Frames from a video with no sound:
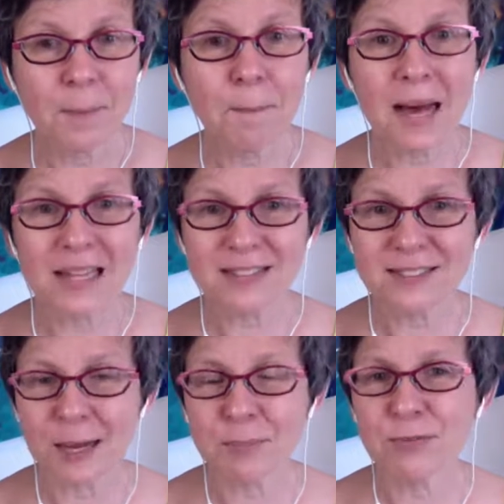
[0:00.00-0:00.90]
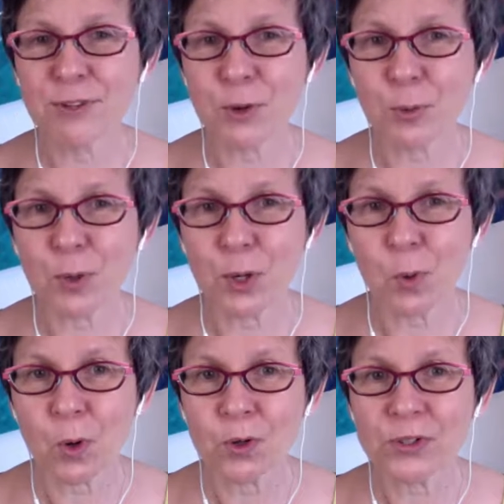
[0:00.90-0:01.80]
maladaptive in the real
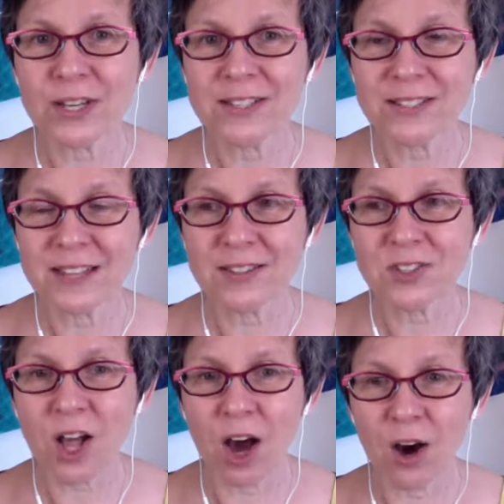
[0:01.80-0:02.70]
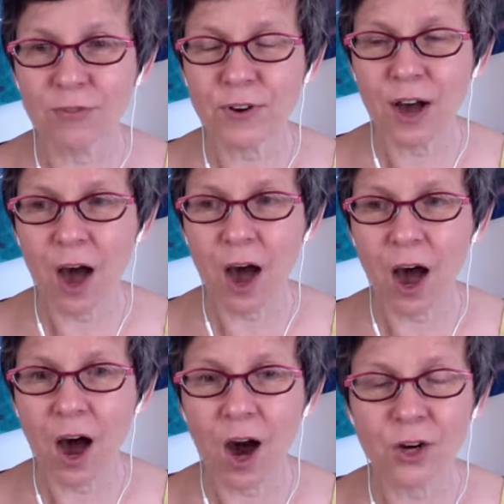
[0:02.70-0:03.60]
world sense of
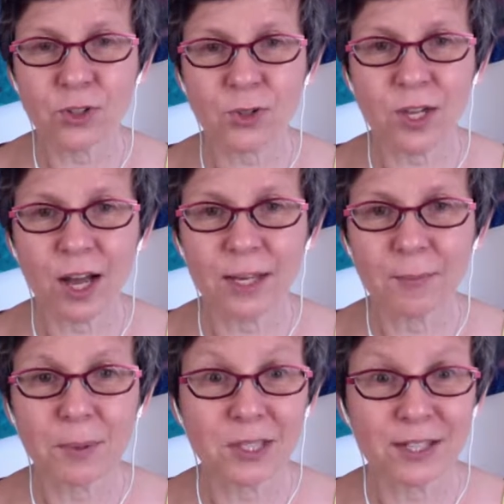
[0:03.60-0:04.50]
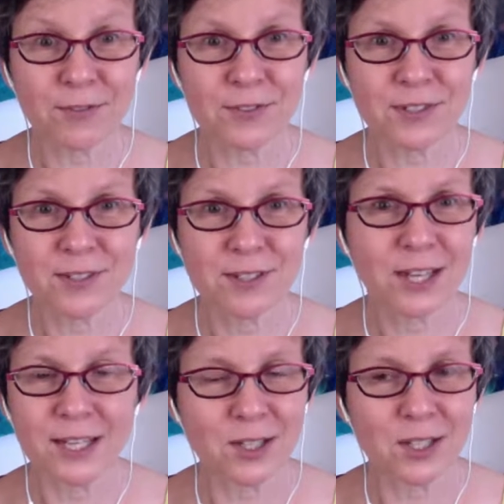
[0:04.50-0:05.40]
underlying beliefs,
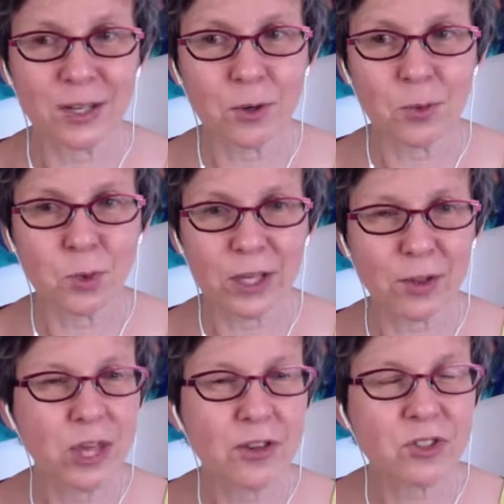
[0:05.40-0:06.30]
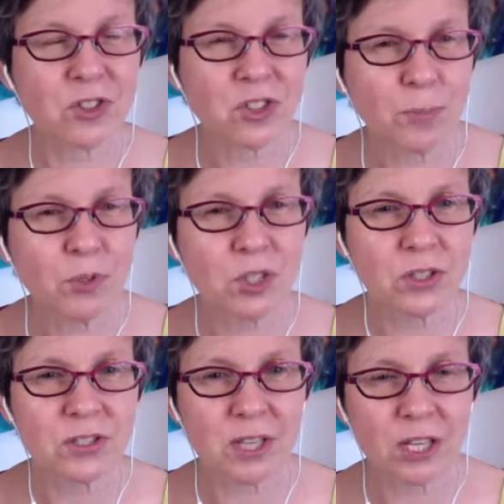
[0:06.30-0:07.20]
like the
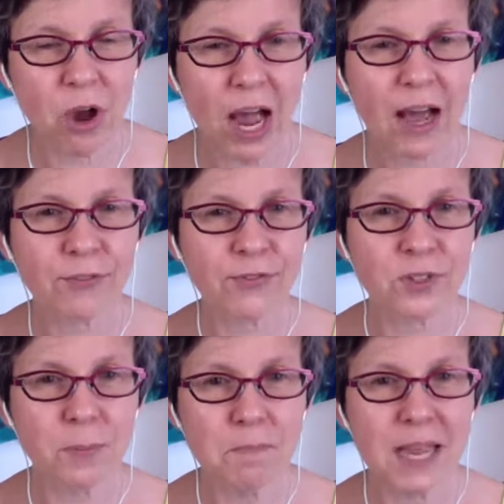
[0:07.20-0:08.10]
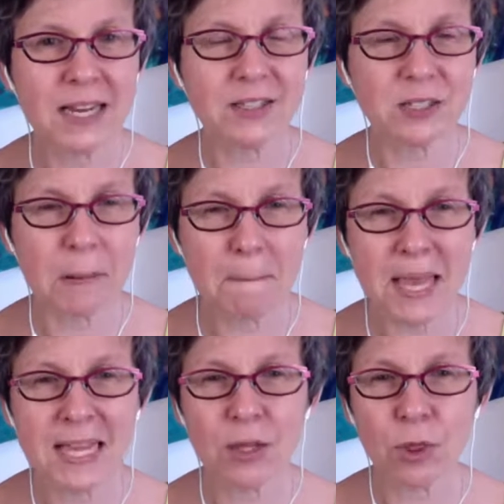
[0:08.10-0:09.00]
assumptions that you have to make
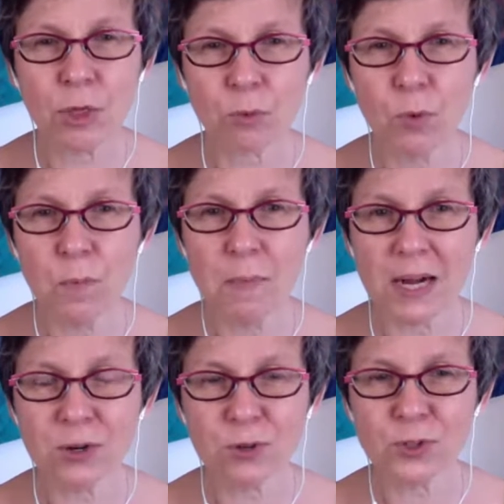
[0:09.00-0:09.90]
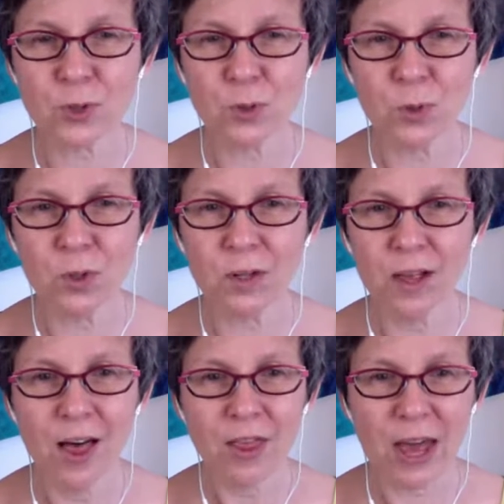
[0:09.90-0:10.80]
it through medical school,
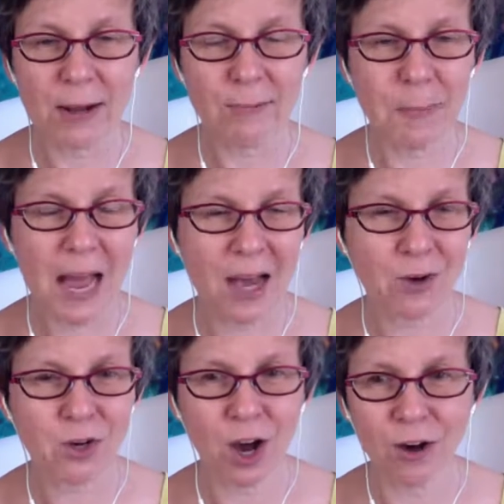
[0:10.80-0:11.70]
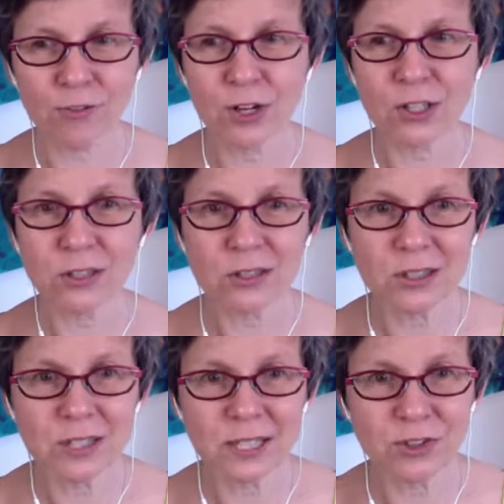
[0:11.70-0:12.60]
that pattern of
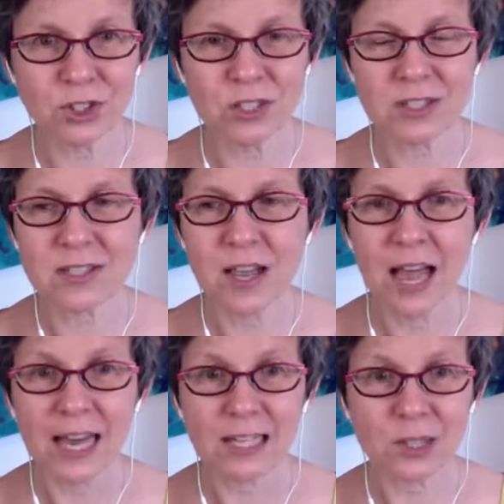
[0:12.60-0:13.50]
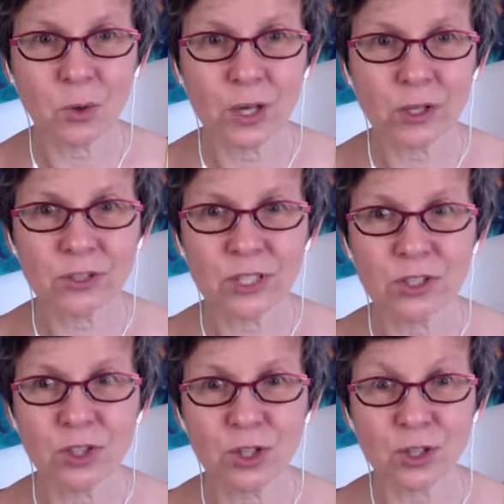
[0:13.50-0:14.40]
allegiance and loyalty
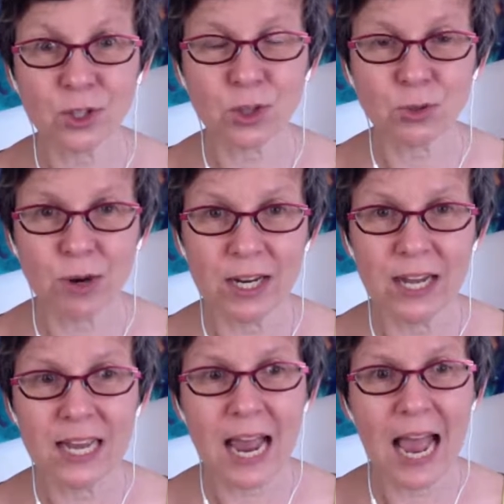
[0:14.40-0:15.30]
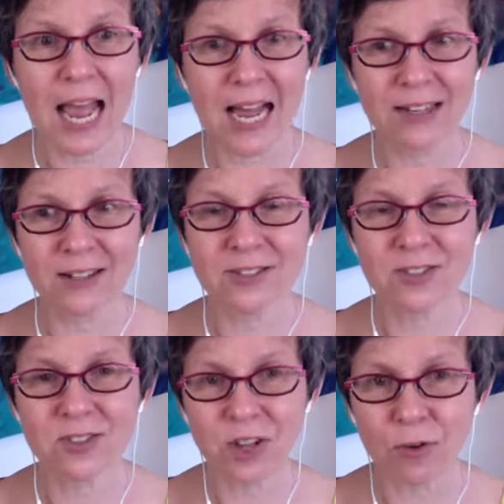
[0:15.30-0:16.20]
to the training and
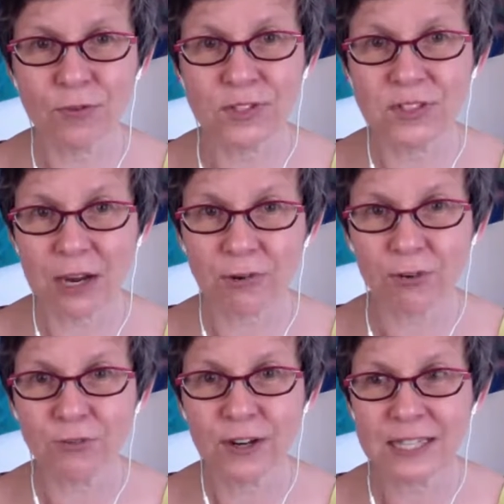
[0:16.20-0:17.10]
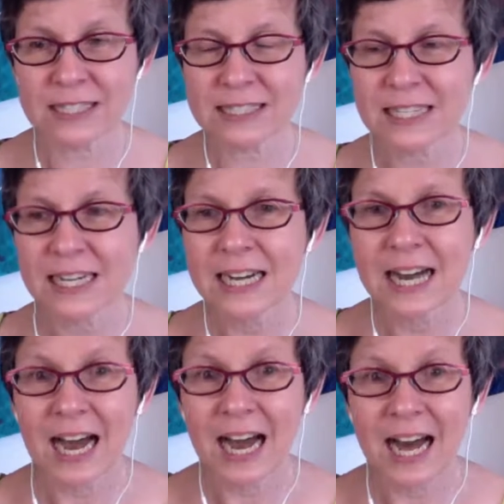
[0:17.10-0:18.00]
self-sacrifice.
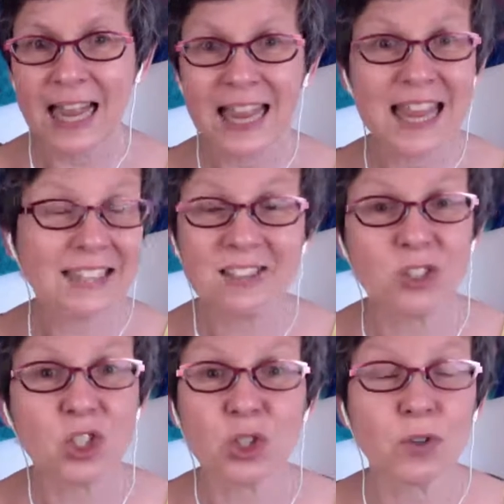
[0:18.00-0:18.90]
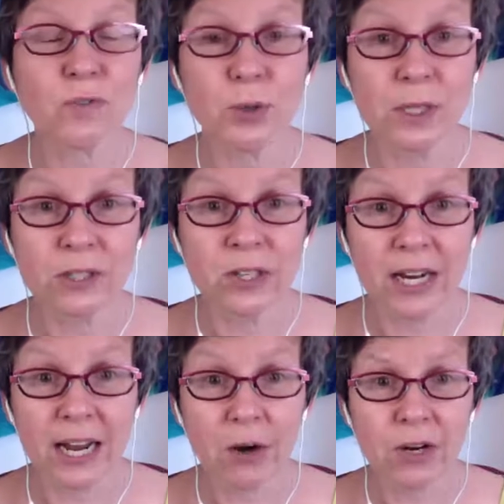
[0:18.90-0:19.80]
That doesn't serve you when you
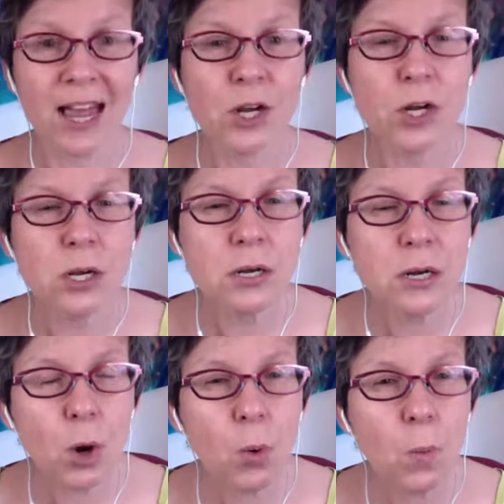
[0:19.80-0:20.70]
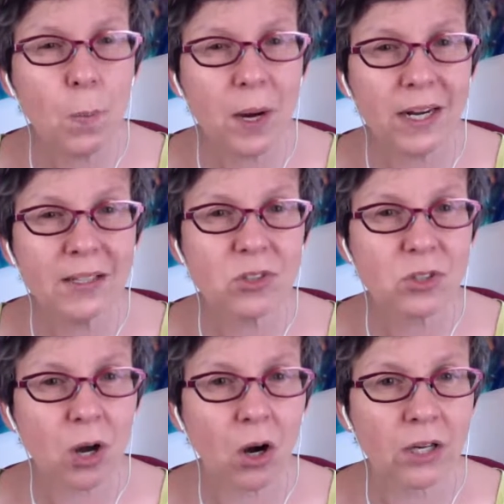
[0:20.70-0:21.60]
get out, and nobody's
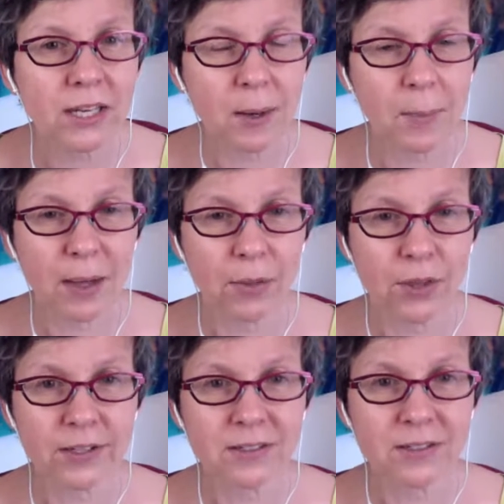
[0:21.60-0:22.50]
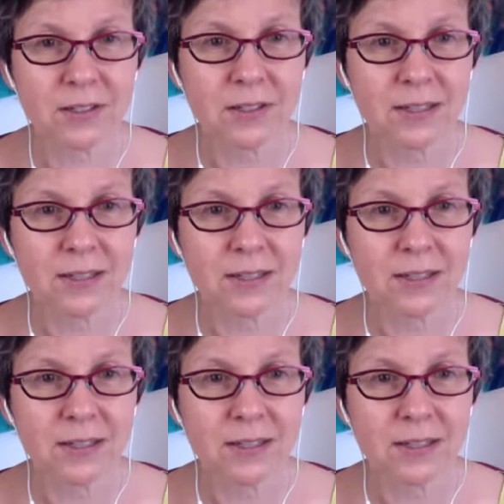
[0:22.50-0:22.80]
talking about this.